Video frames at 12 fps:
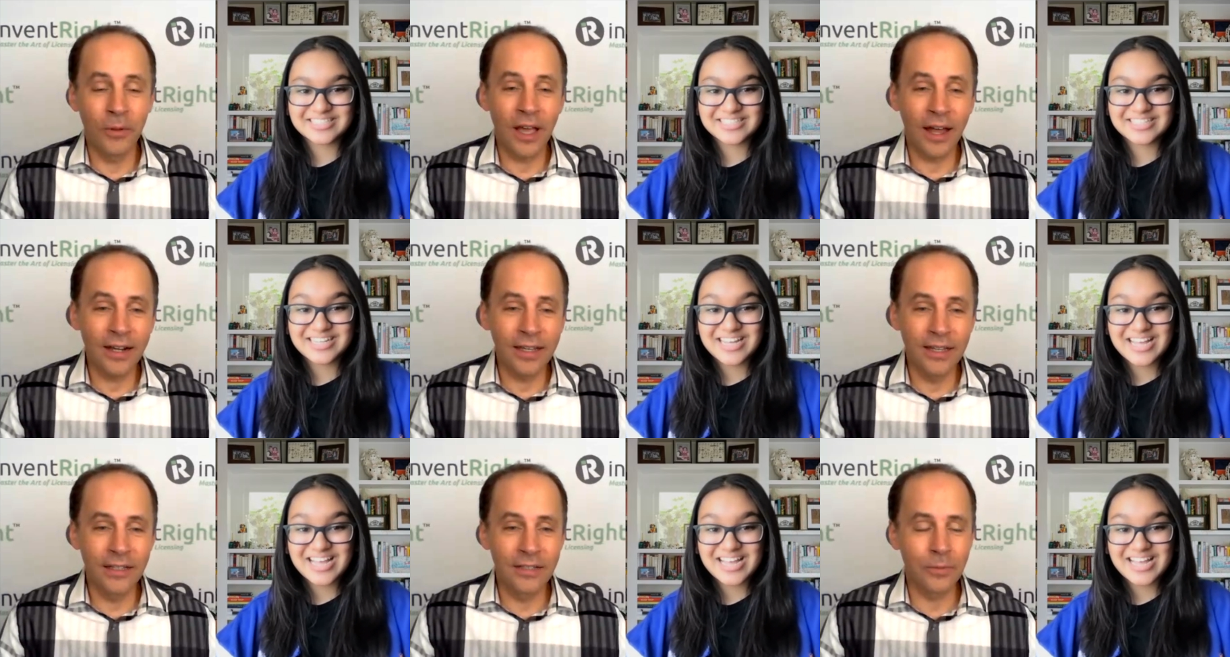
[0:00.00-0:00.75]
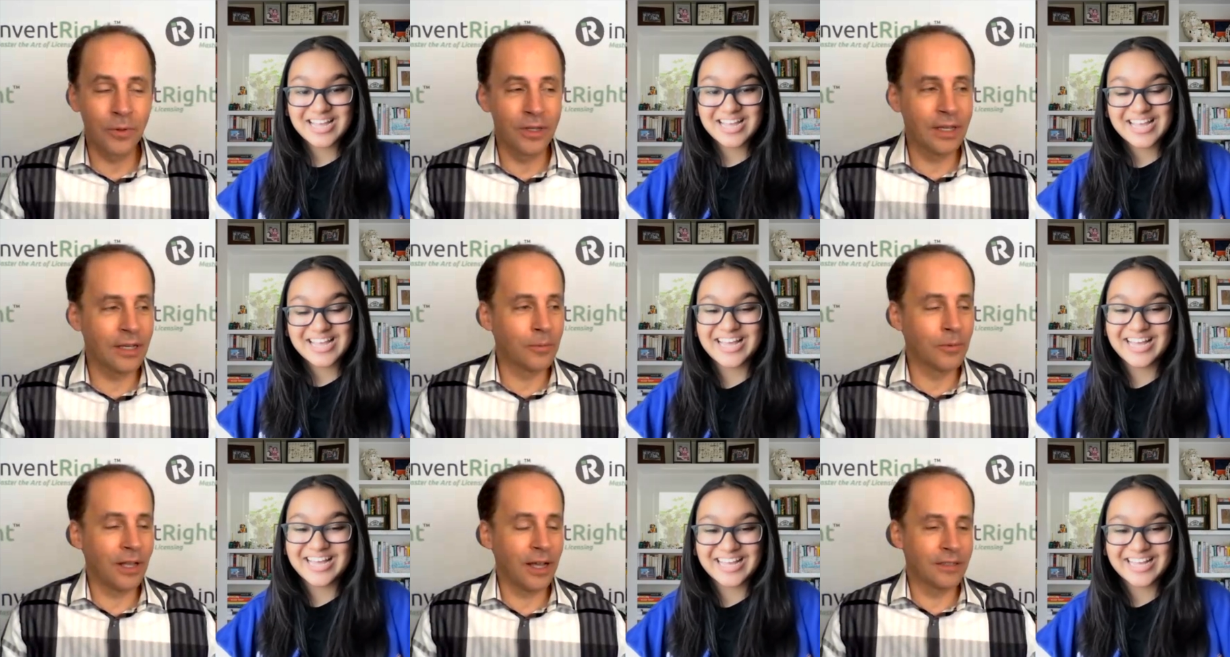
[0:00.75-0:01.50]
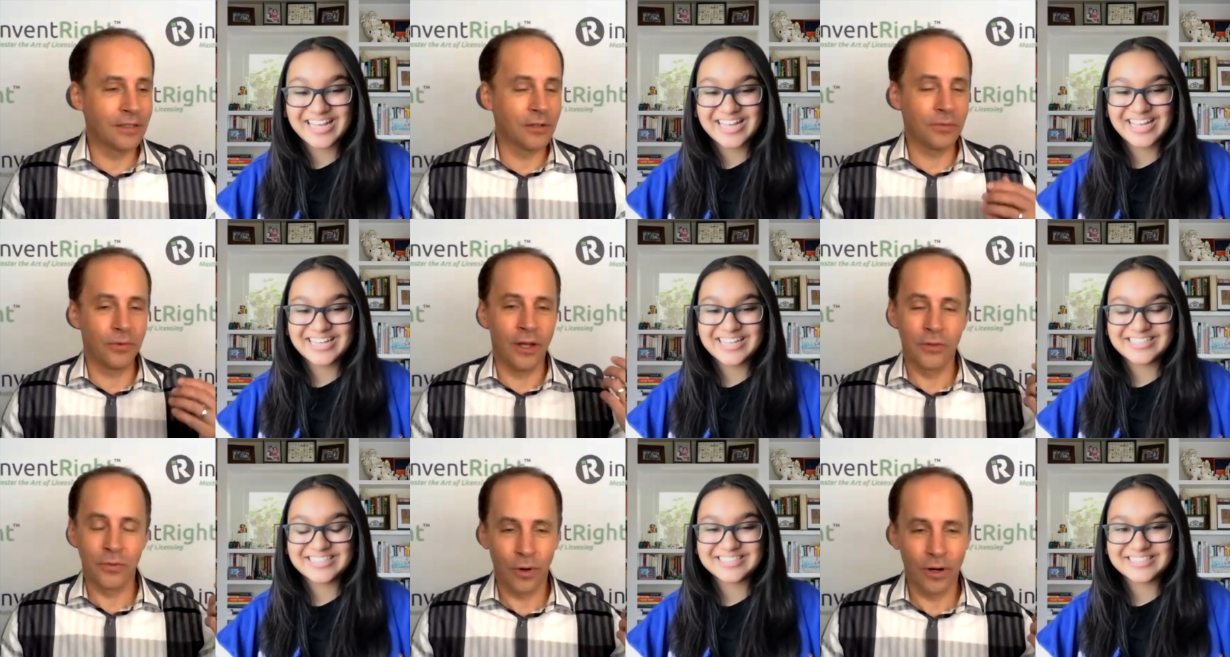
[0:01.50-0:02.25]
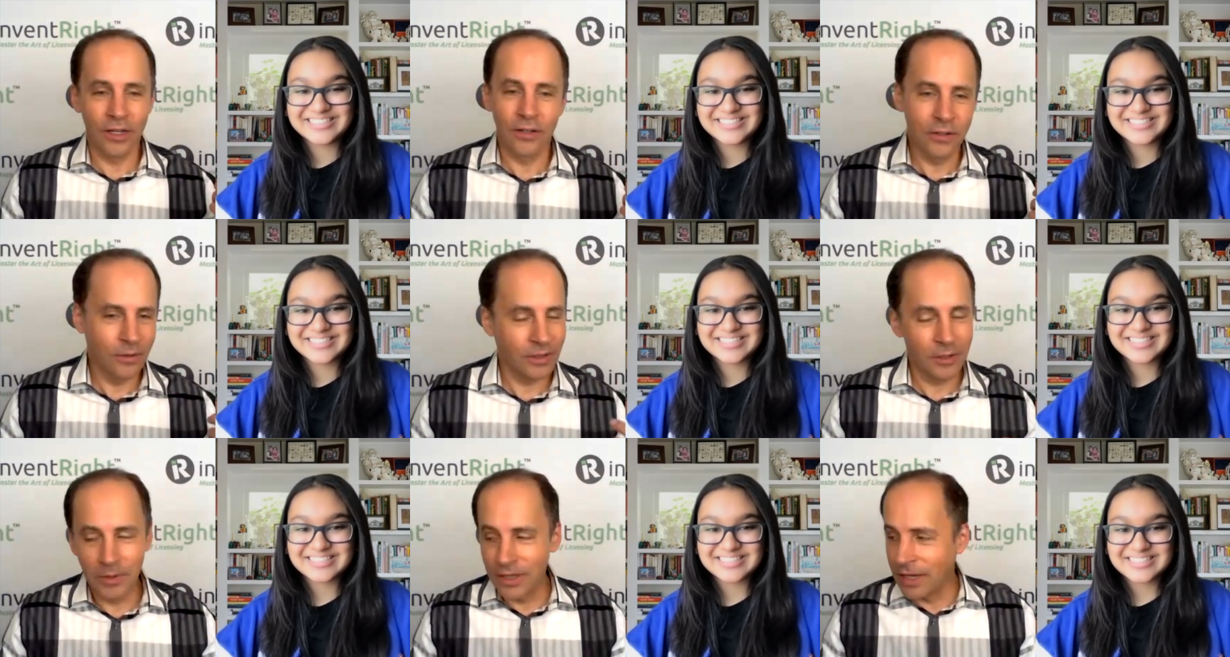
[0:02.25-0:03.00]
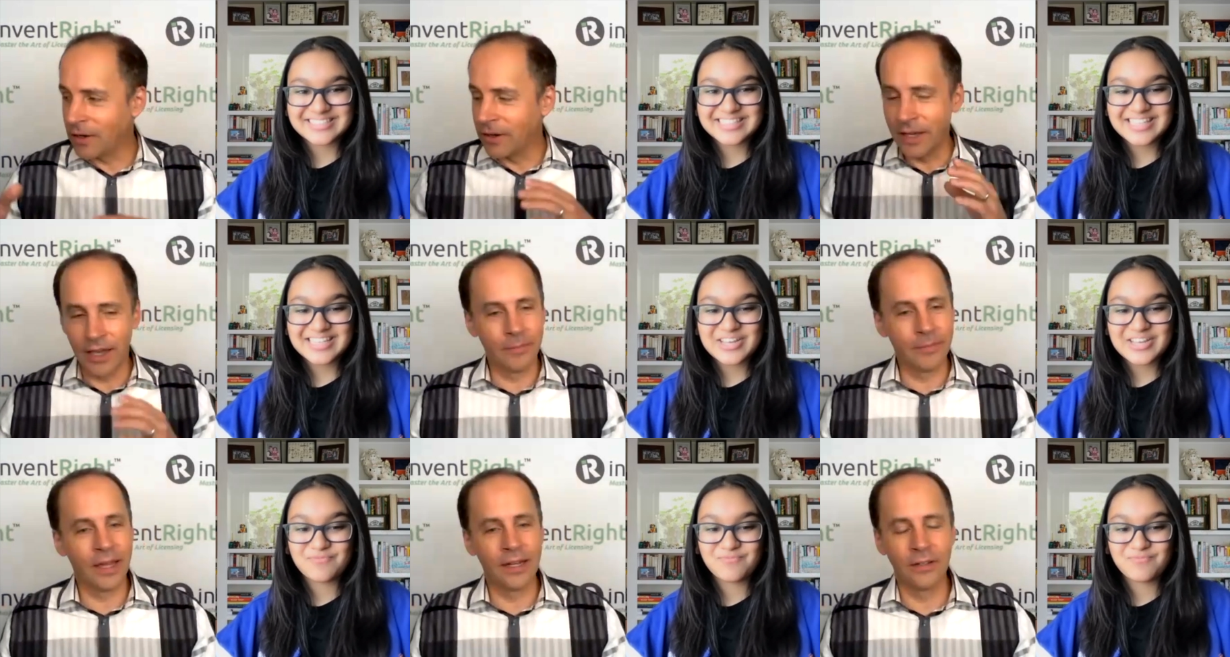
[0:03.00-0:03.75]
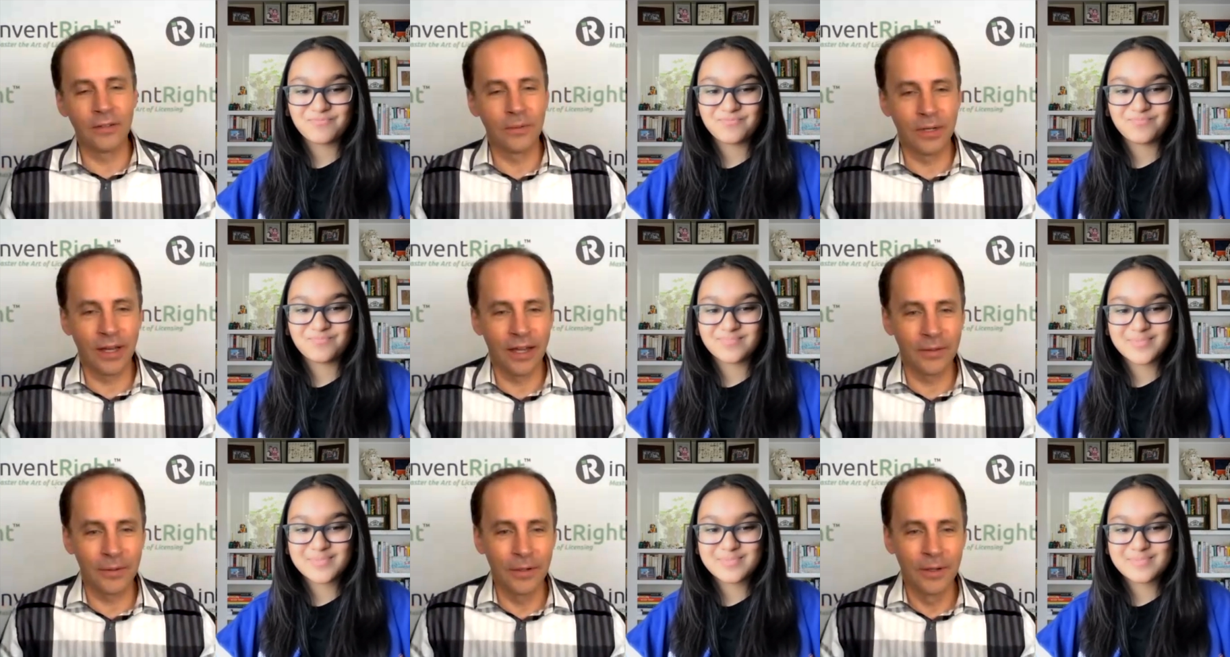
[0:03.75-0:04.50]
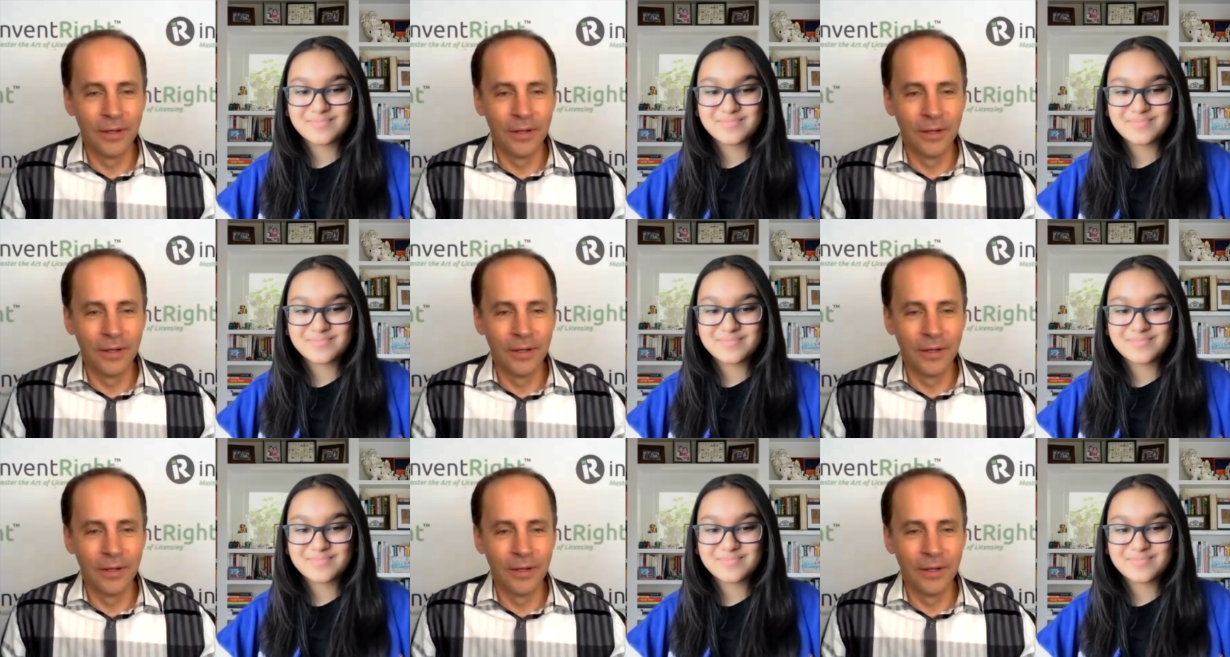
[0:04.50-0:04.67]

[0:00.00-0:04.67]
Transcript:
Speaker 1: a lot of kids, when they realize their friends weren't into it, they'd be like, okay, I'm not into it either.